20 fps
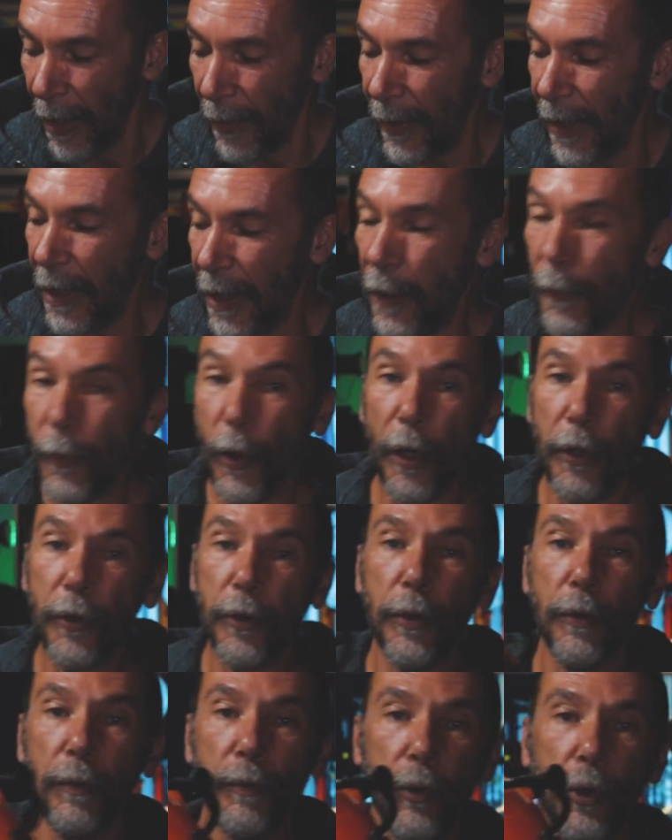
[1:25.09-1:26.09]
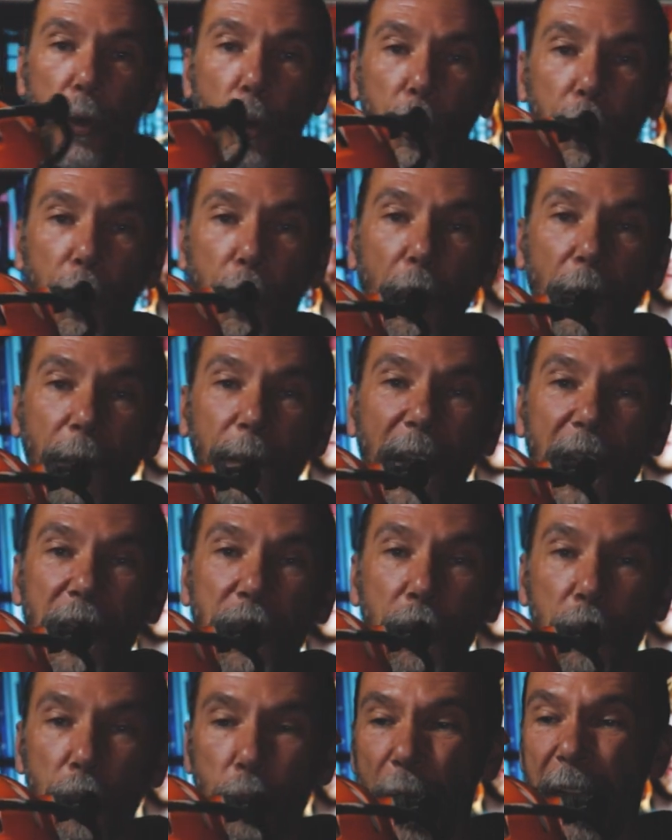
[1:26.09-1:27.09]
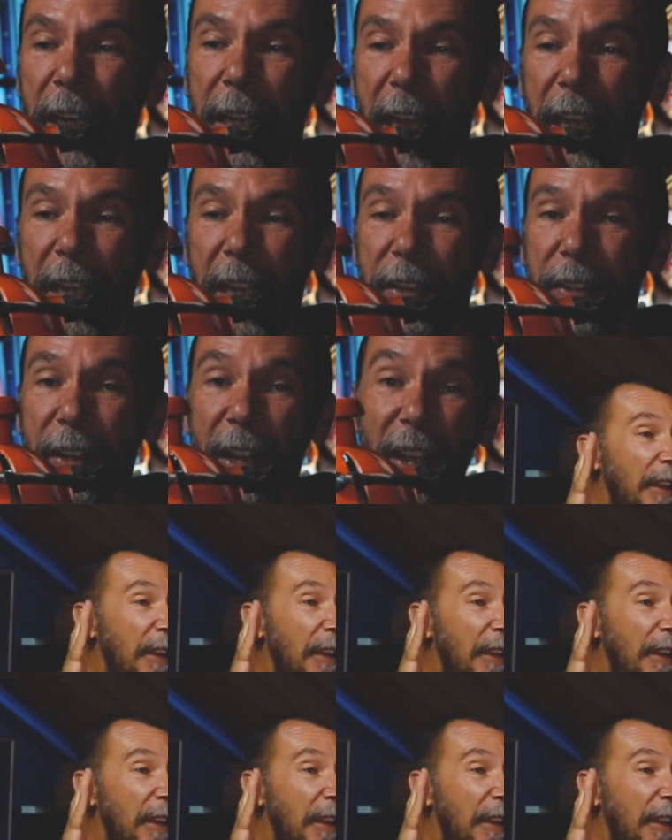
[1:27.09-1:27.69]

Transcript: Then you've got your good old-fashioned redheads.